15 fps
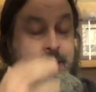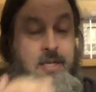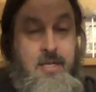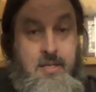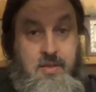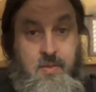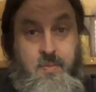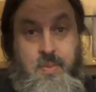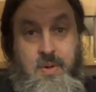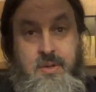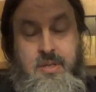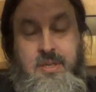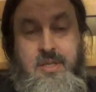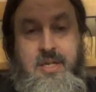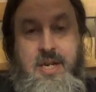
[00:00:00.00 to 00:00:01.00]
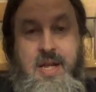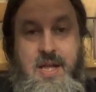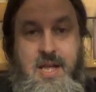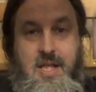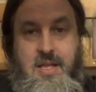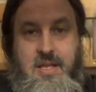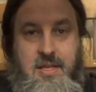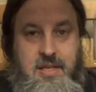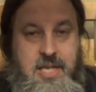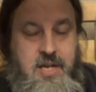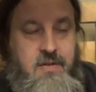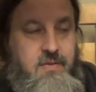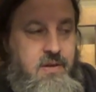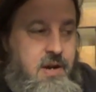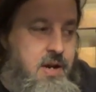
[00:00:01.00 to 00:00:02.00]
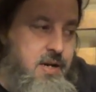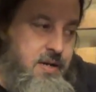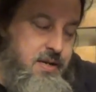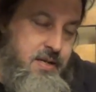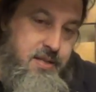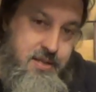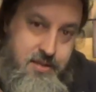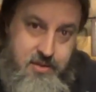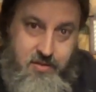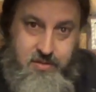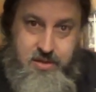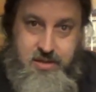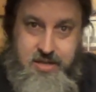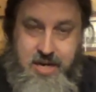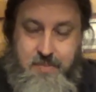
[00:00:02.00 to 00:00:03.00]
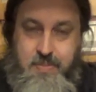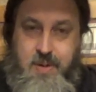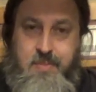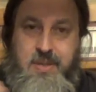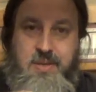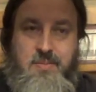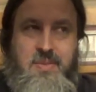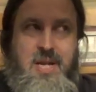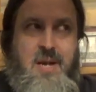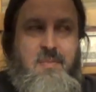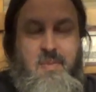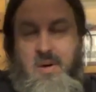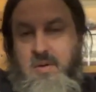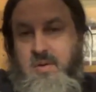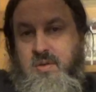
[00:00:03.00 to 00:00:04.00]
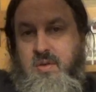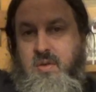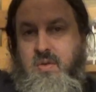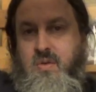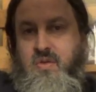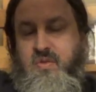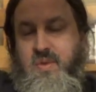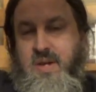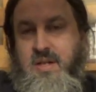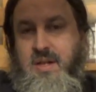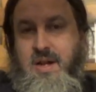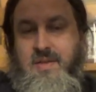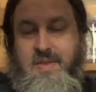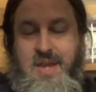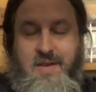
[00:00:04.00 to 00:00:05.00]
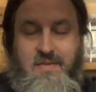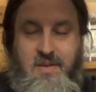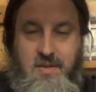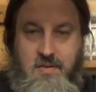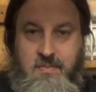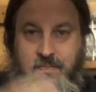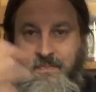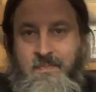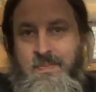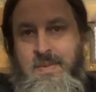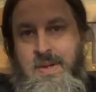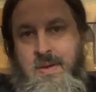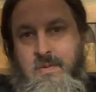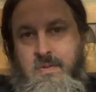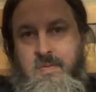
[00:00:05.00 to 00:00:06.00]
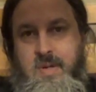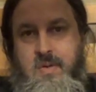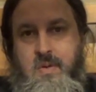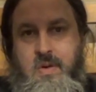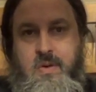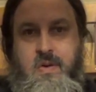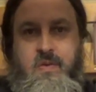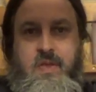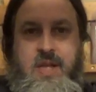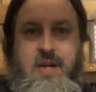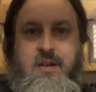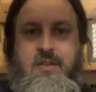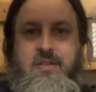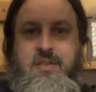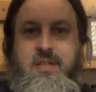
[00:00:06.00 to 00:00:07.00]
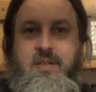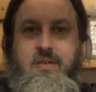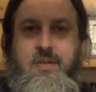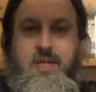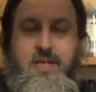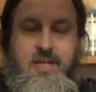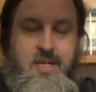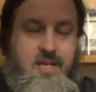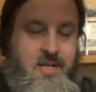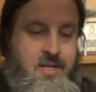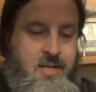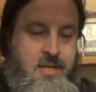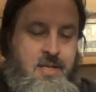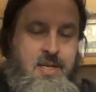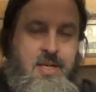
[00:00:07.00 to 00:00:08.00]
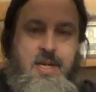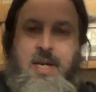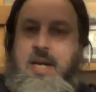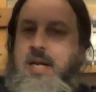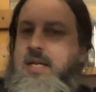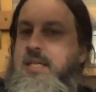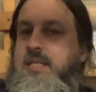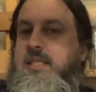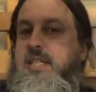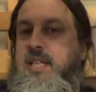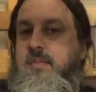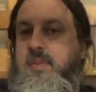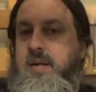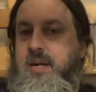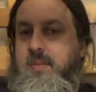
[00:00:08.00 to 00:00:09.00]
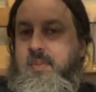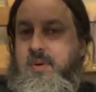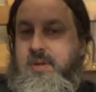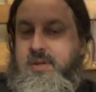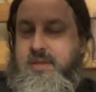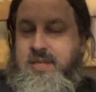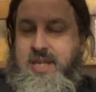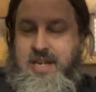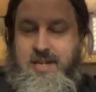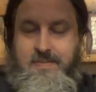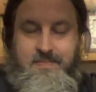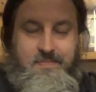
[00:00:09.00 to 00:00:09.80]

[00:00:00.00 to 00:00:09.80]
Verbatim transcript: It's her birthday today. Uh, later on, during the day, probably sometime around two, three o'clock in the afternoon, we'll be going over the house to uh, uh, celebrate her birthday.